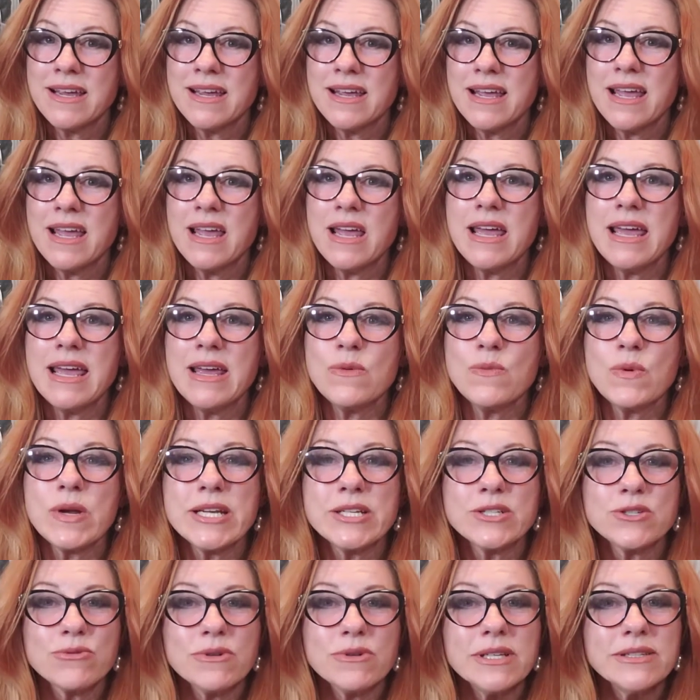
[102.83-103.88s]
And we
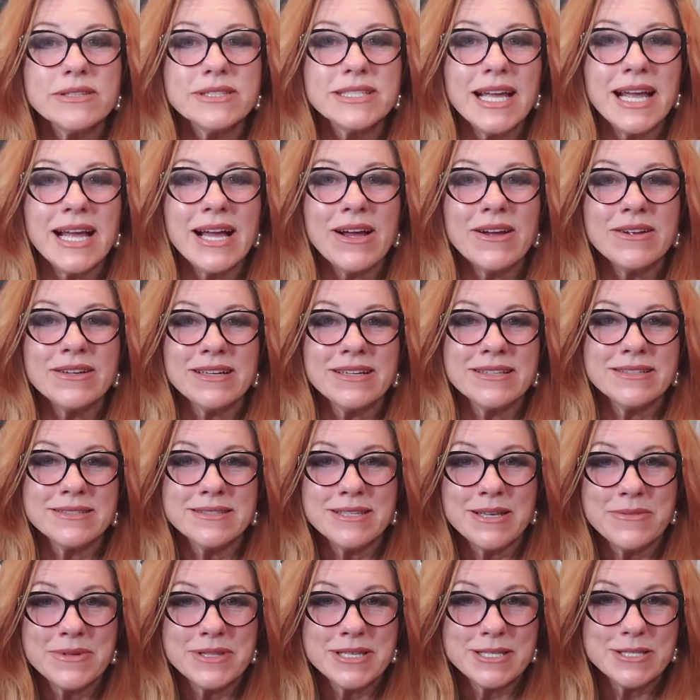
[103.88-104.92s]
drill down on
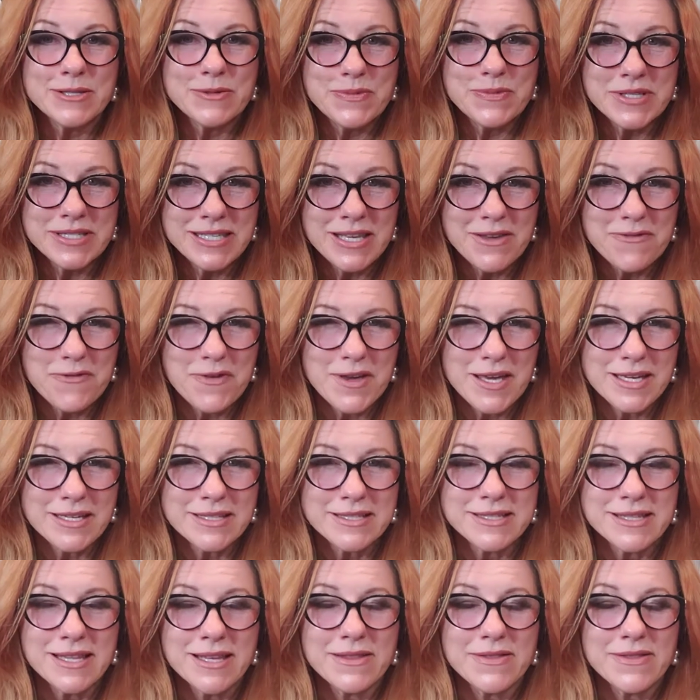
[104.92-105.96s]
some of the specifics
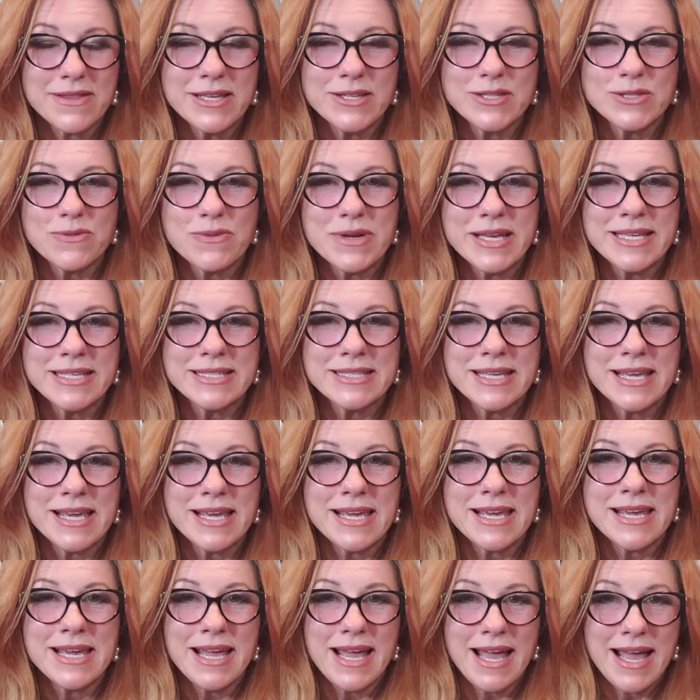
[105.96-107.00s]
that this week's
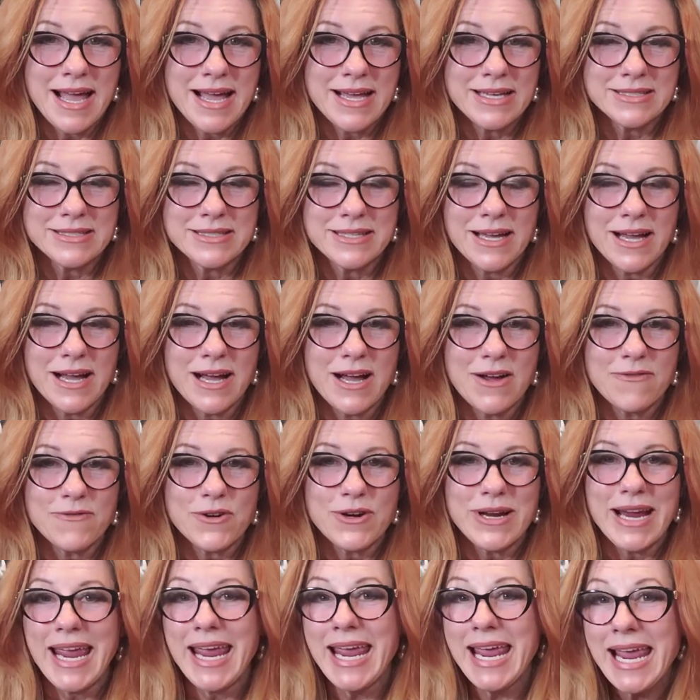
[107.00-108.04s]
key has to
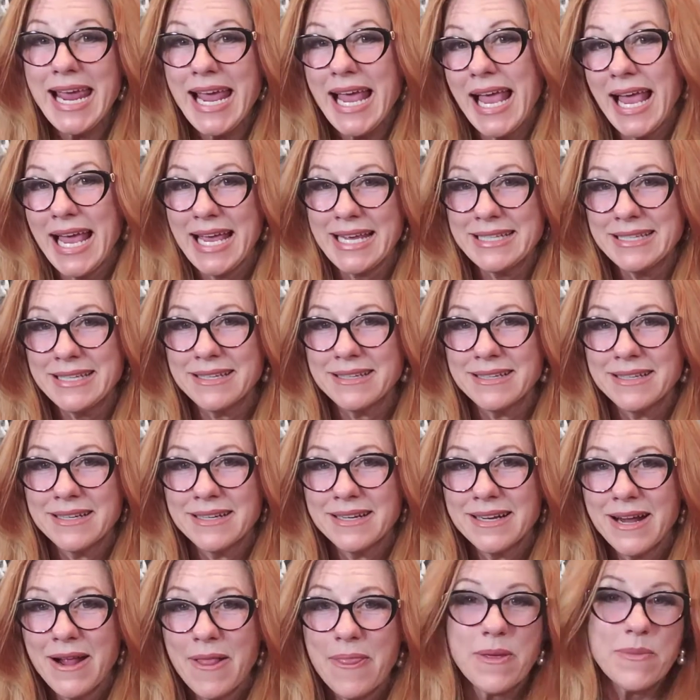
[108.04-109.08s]
offer. And
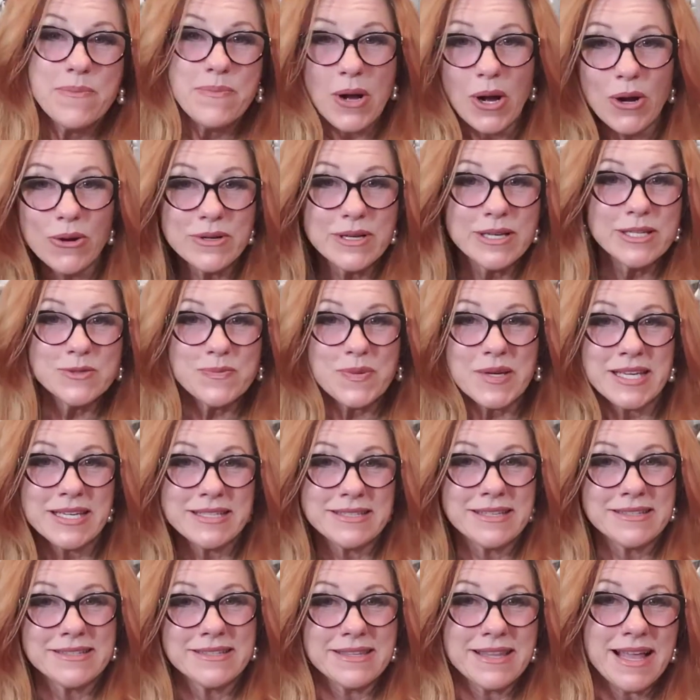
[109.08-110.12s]
the bonus,
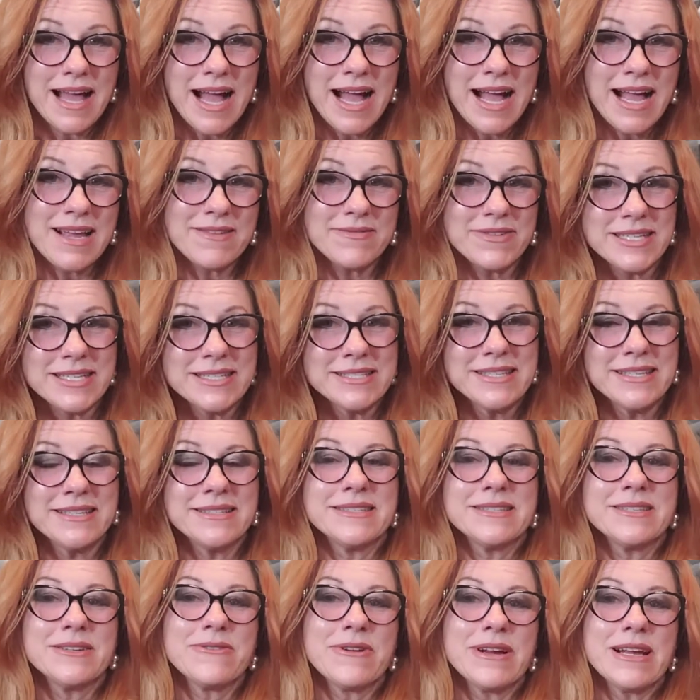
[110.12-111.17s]
because it's live and it's
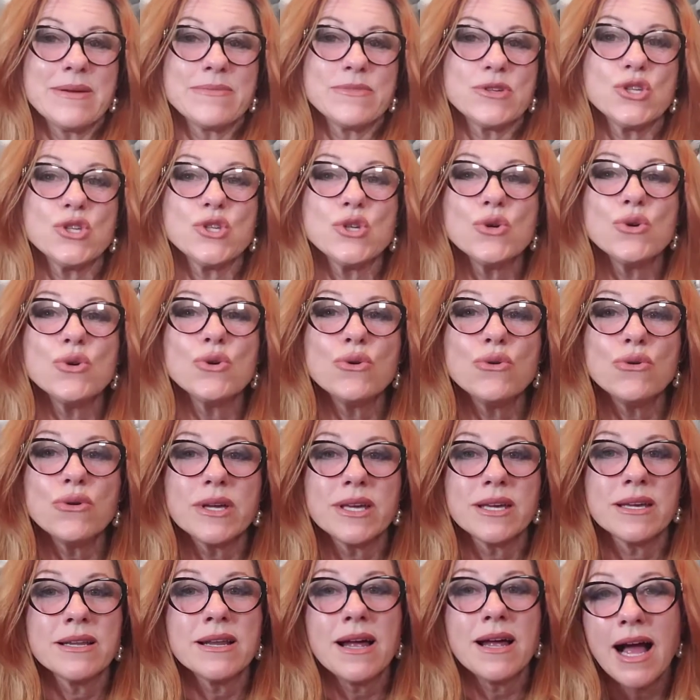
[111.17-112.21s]
Instagram, you
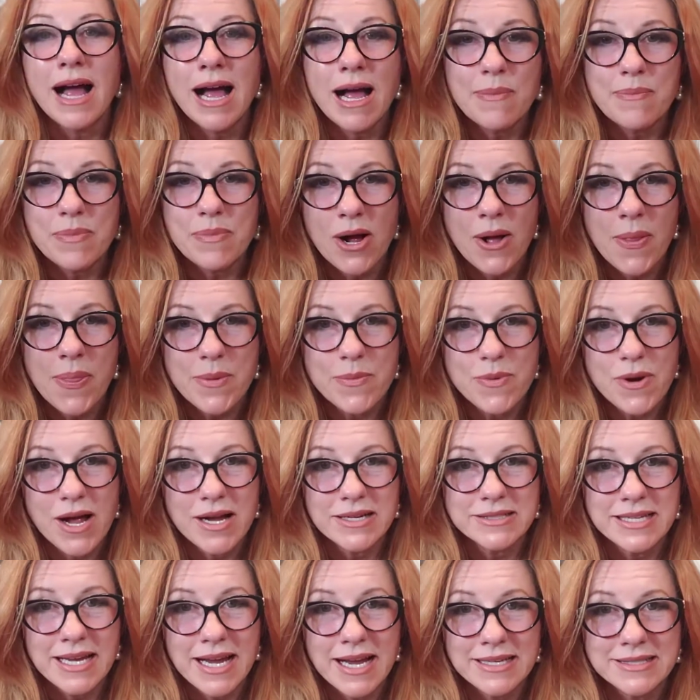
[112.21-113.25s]
can hop on the
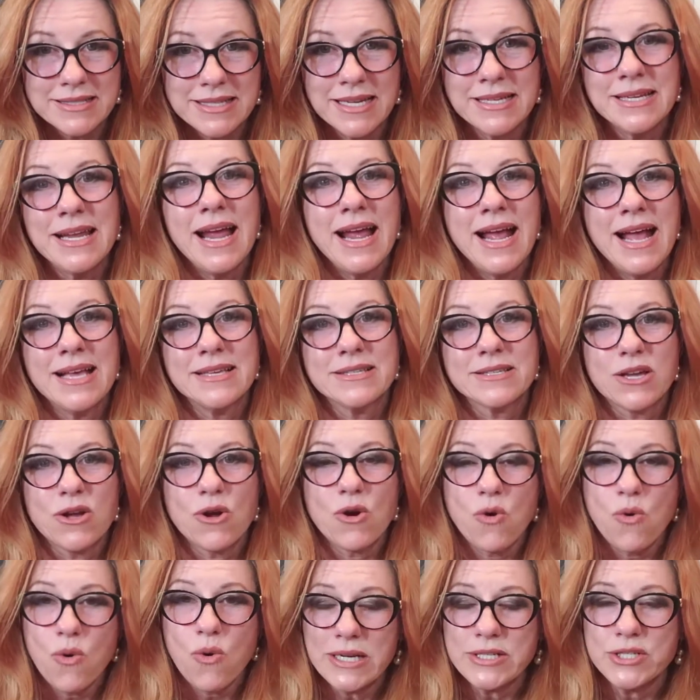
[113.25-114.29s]
broadcast and ask
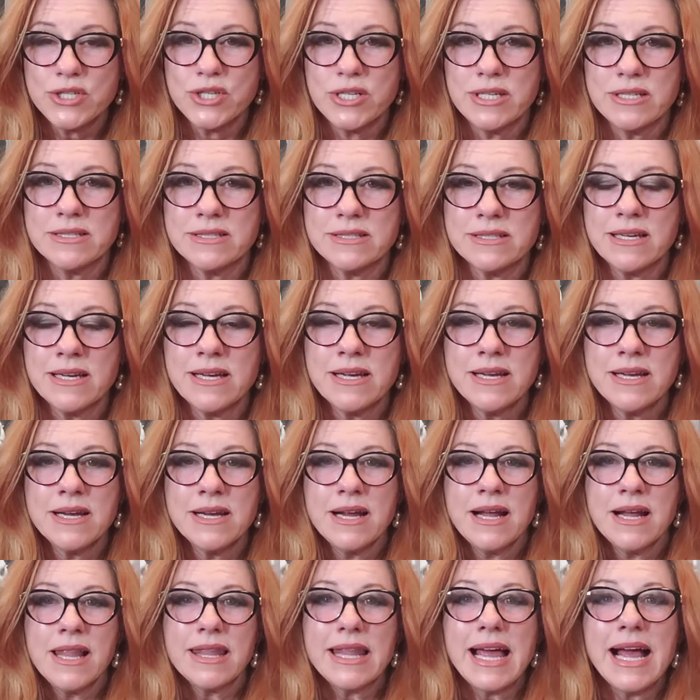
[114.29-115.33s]
questions.
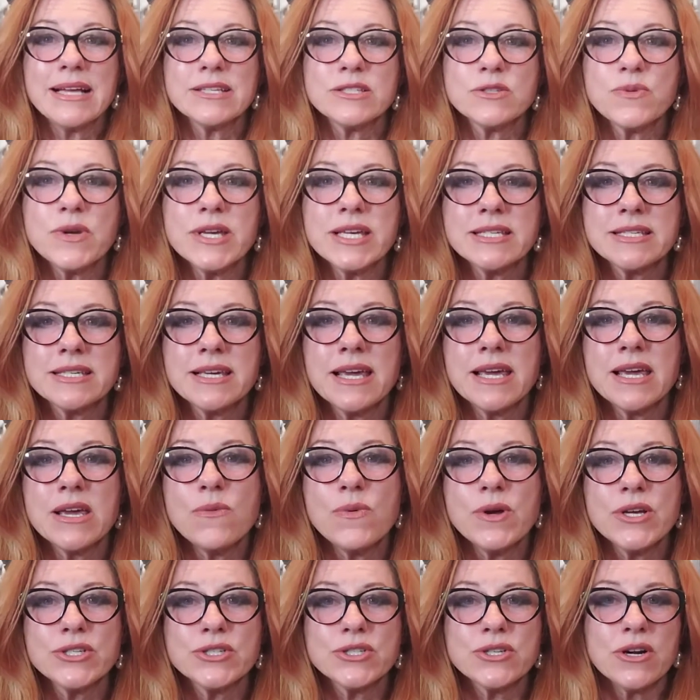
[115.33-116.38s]
Last week's key,
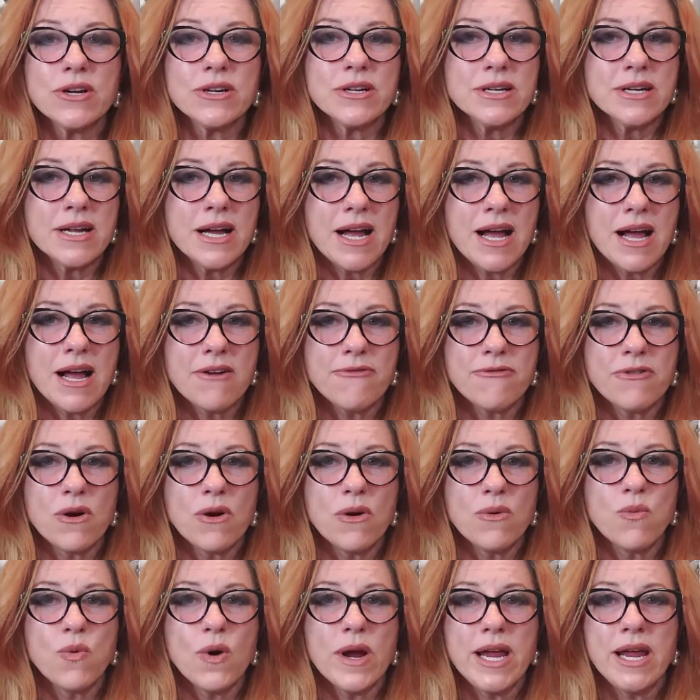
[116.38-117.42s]
we started off
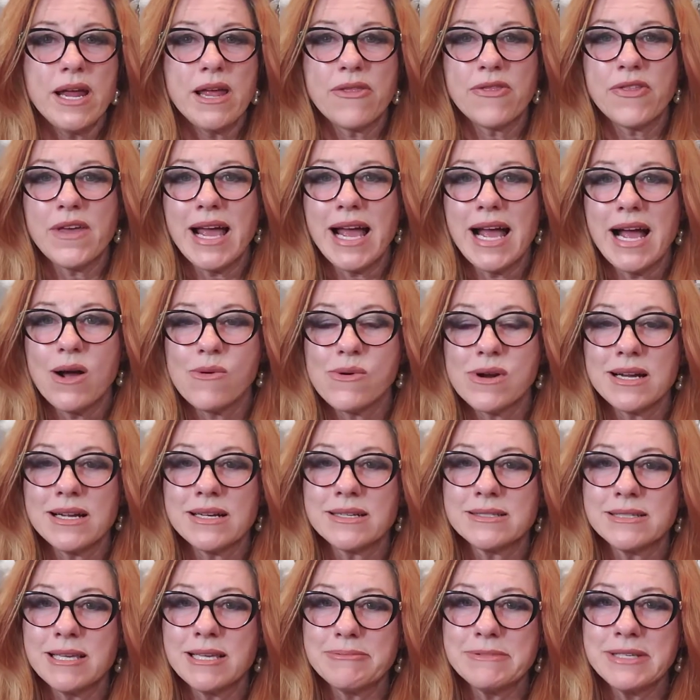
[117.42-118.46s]
with our
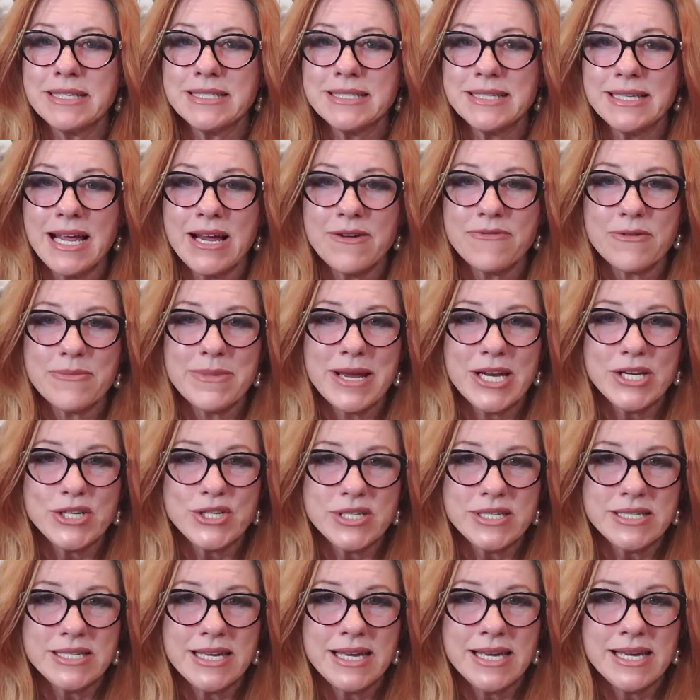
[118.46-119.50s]
acceptance and
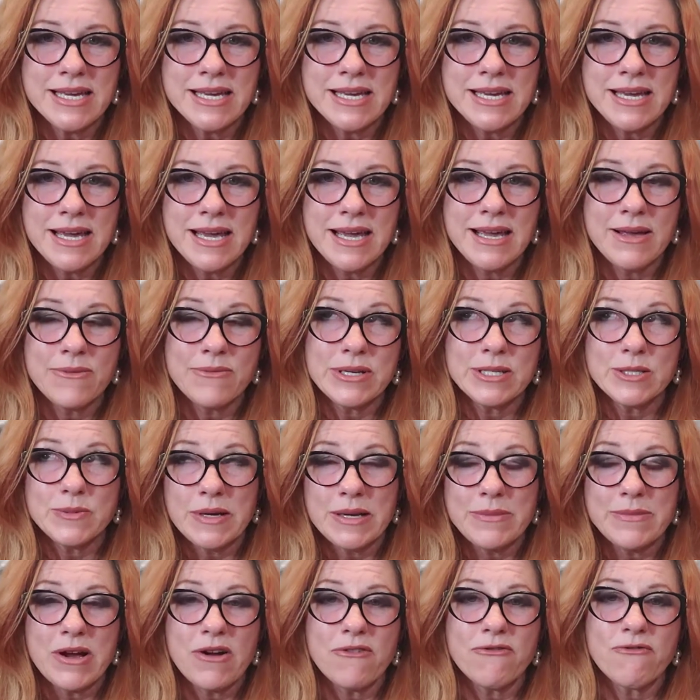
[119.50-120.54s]
affirmation key, and we
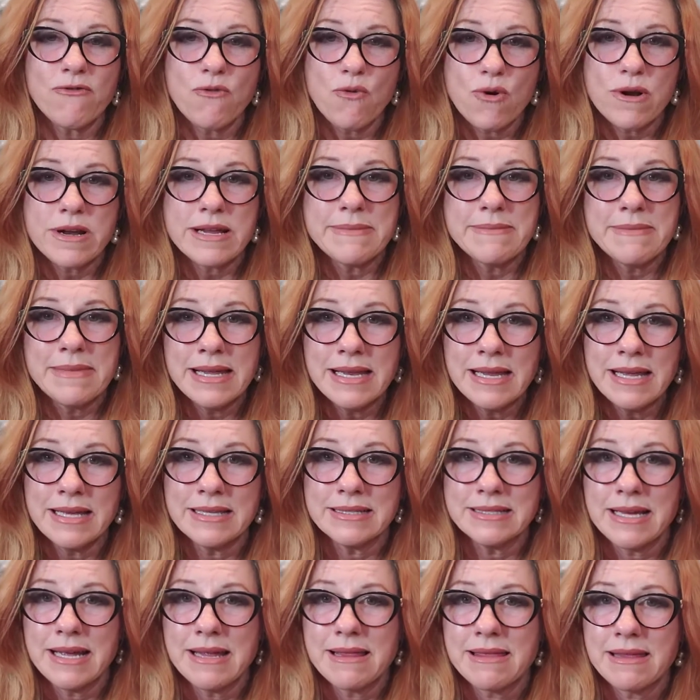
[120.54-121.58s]
spent about 40
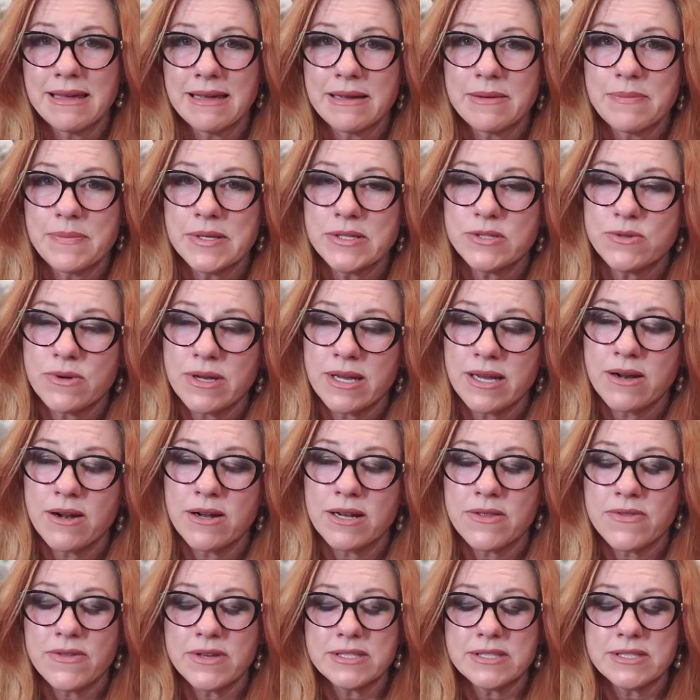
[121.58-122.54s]
minutes, I think, between all of the